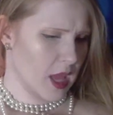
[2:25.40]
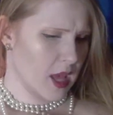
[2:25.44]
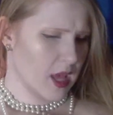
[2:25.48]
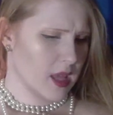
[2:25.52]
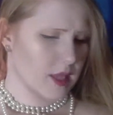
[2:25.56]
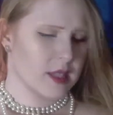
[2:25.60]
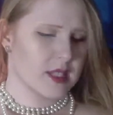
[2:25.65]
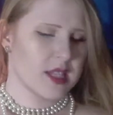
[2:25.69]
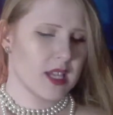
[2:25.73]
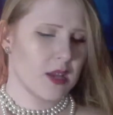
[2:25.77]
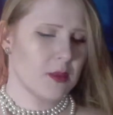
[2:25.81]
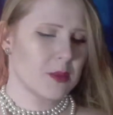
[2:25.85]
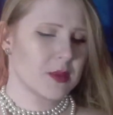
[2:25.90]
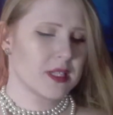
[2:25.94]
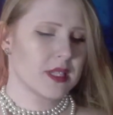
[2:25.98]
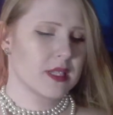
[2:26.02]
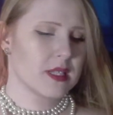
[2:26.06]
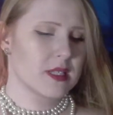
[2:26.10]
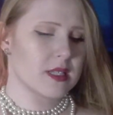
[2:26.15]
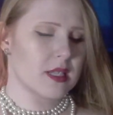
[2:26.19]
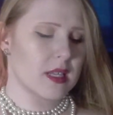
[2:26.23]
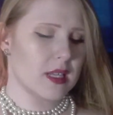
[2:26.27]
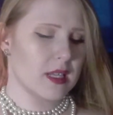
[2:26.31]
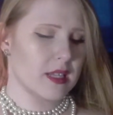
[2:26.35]
The day was
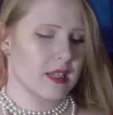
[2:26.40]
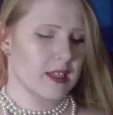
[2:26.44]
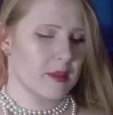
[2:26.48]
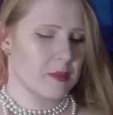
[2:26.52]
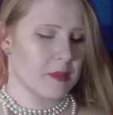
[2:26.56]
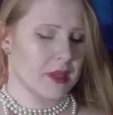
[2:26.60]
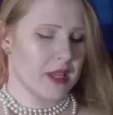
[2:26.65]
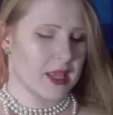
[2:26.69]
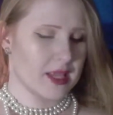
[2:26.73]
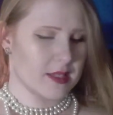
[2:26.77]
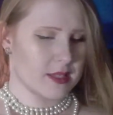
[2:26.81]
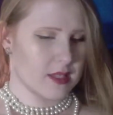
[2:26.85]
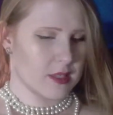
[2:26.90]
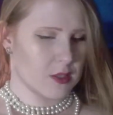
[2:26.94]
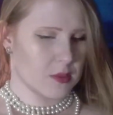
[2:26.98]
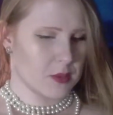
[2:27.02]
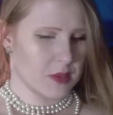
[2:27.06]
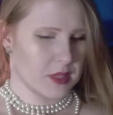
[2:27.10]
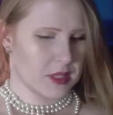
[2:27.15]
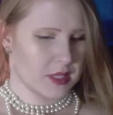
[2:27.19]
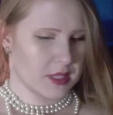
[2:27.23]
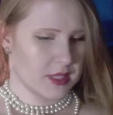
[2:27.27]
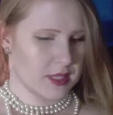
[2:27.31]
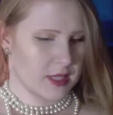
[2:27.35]
exceedingly pleasant with
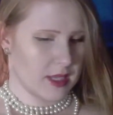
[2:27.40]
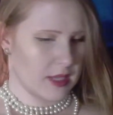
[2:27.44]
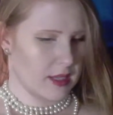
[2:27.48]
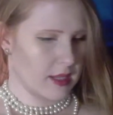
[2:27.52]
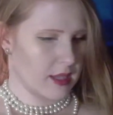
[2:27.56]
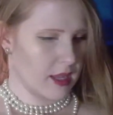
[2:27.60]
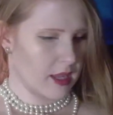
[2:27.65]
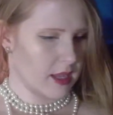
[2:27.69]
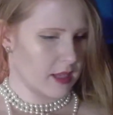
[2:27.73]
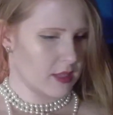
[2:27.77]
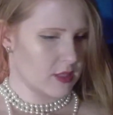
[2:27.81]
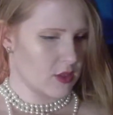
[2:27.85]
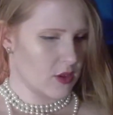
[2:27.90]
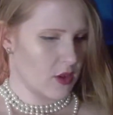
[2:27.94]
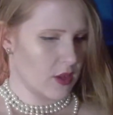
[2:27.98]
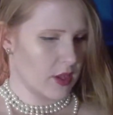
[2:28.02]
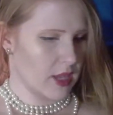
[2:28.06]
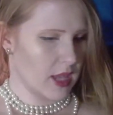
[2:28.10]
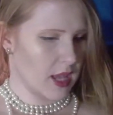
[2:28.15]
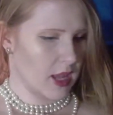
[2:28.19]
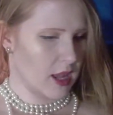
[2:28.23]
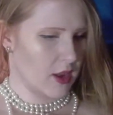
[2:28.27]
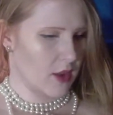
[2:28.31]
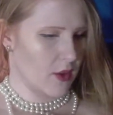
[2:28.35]
the sunlight all
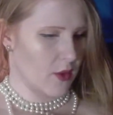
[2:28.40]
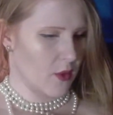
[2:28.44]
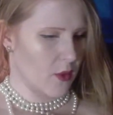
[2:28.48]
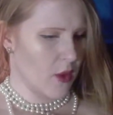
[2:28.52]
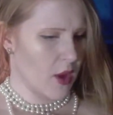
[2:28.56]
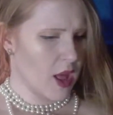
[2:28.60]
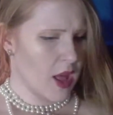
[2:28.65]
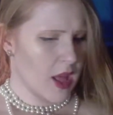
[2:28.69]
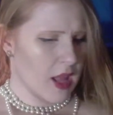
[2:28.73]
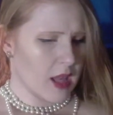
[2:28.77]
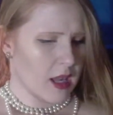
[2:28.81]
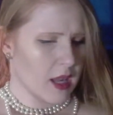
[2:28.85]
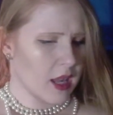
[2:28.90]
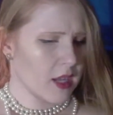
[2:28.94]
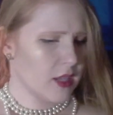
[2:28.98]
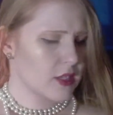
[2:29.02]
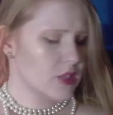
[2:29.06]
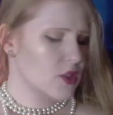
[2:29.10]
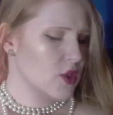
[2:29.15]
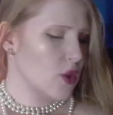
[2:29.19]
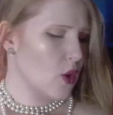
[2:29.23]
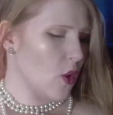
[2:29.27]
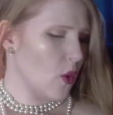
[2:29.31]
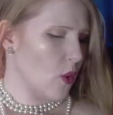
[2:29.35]
yellow, like
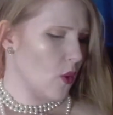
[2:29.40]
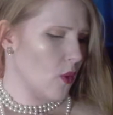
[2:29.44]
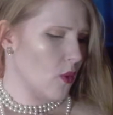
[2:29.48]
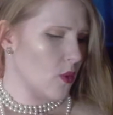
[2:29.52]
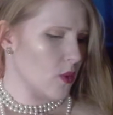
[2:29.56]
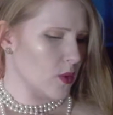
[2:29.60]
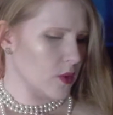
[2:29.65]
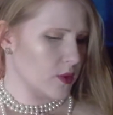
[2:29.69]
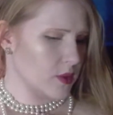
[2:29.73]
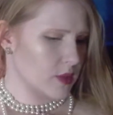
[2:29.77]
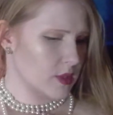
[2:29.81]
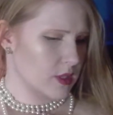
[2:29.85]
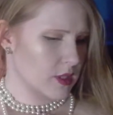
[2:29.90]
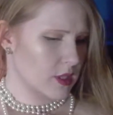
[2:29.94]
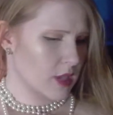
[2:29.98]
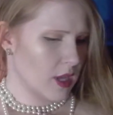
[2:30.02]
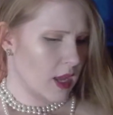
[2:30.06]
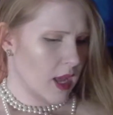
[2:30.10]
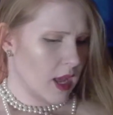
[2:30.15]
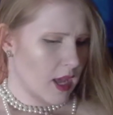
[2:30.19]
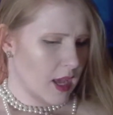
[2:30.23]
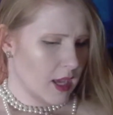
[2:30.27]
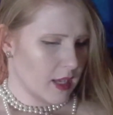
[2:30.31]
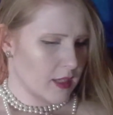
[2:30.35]
to gold,
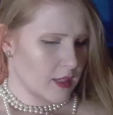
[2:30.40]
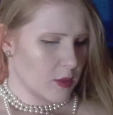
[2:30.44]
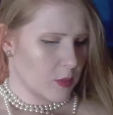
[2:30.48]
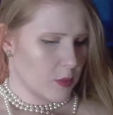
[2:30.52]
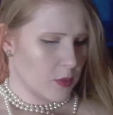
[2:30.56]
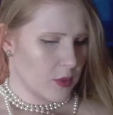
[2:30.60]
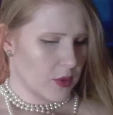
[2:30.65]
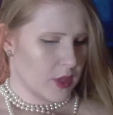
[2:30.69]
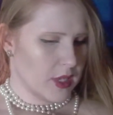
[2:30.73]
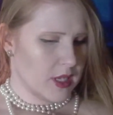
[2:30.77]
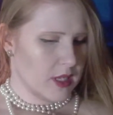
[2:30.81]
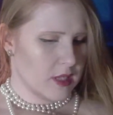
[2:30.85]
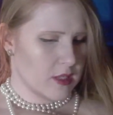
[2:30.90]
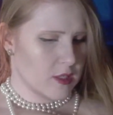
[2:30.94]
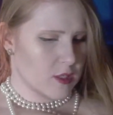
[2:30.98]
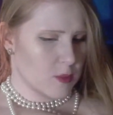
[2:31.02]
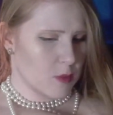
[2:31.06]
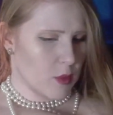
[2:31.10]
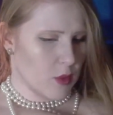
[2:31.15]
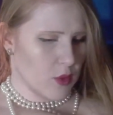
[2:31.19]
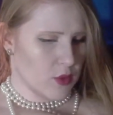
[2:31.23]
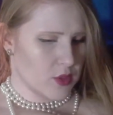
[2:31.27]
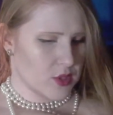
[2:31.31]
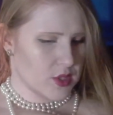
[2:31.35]
and the breeze
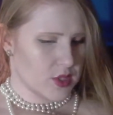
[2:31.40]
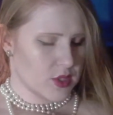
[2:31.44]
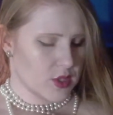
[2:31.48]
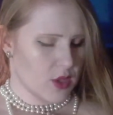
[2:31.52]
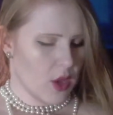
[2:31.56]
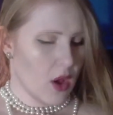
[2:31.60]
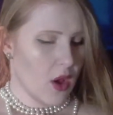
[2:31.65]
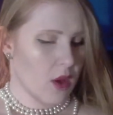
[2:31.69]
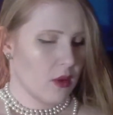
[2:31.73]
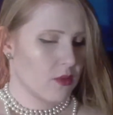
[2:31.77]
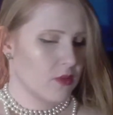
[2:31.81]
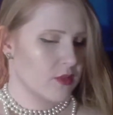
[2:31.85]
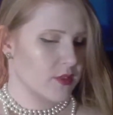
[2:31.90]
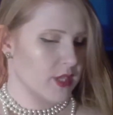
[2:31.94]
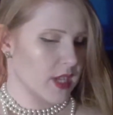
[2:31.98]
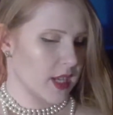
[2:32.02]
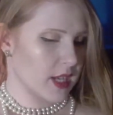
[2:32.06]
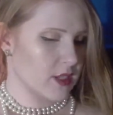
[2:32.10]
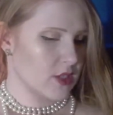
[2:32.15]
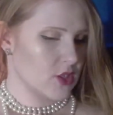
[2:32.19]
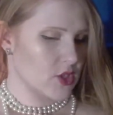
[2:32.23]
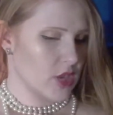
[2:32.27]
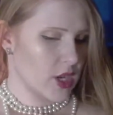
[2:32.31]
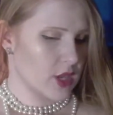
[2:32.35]
both soft
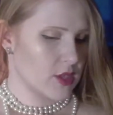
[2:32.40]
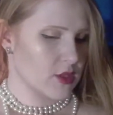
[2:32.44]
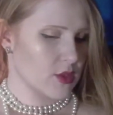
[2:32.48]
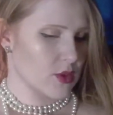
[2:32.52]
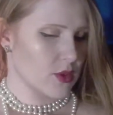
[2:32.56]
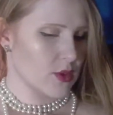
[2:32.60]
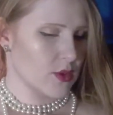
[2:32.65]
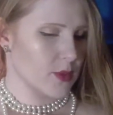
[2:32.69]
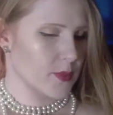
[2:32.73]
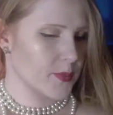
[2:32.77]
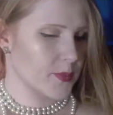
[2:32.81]
and gentle.